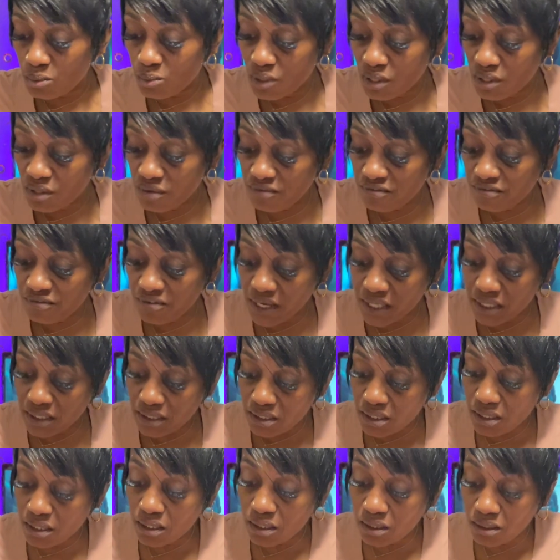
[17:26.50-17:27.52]
wanting to fight
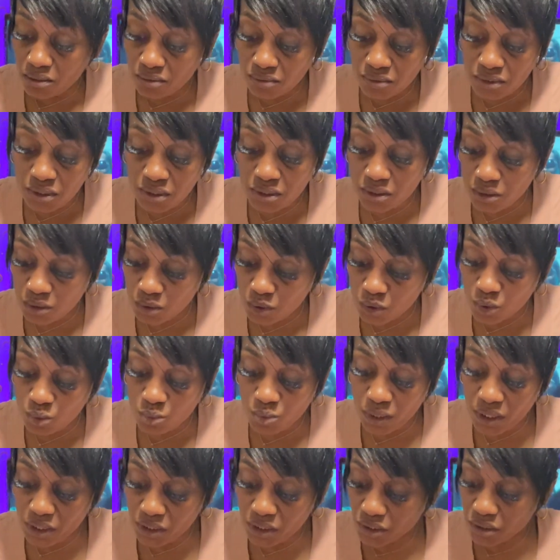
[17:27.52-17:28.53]
to heal this
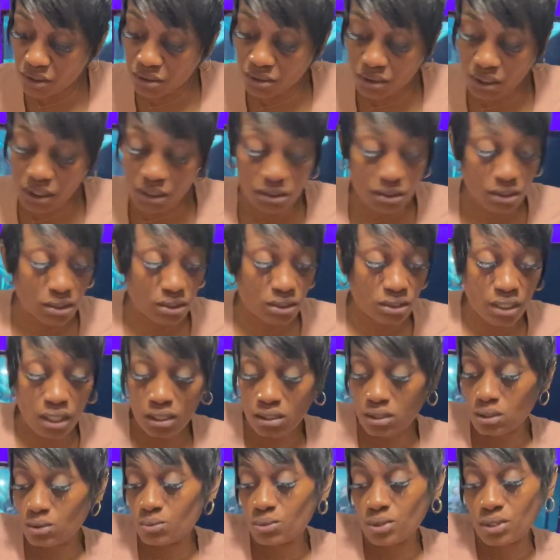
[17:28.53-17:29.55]
situation. That's
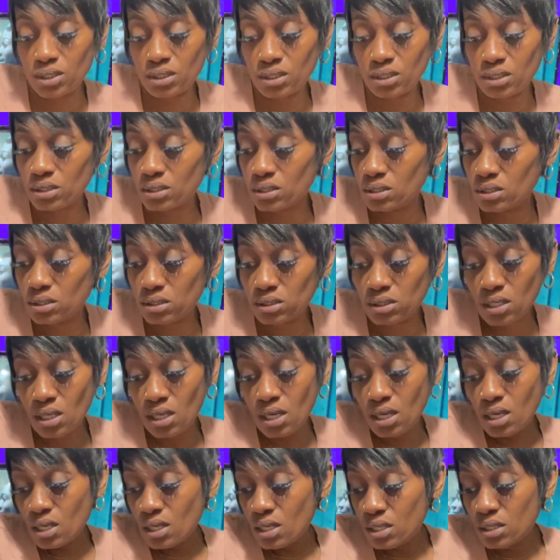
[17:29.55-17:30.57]
exactly what it is.
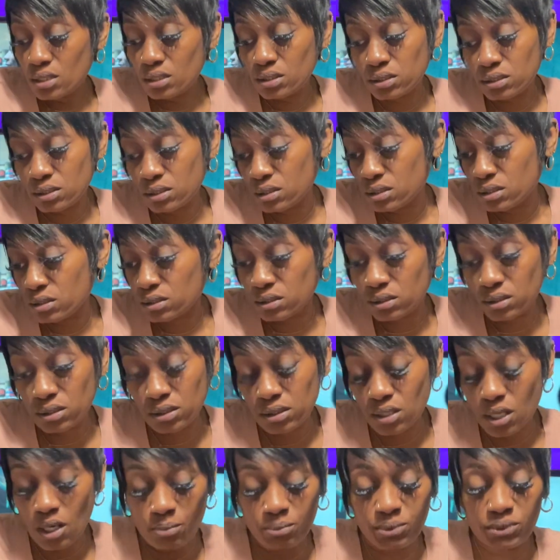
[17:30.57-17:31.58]
This, this,
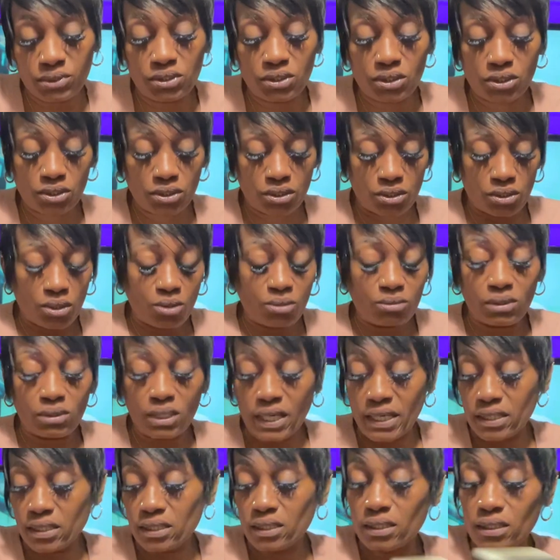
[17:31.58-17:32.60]
competition don't
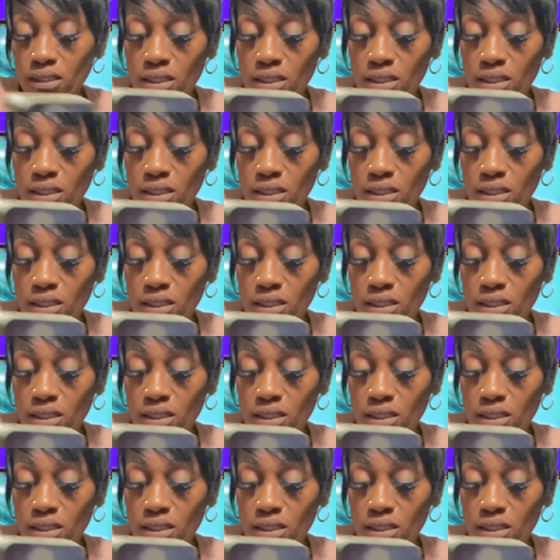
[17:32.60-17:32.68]
like it.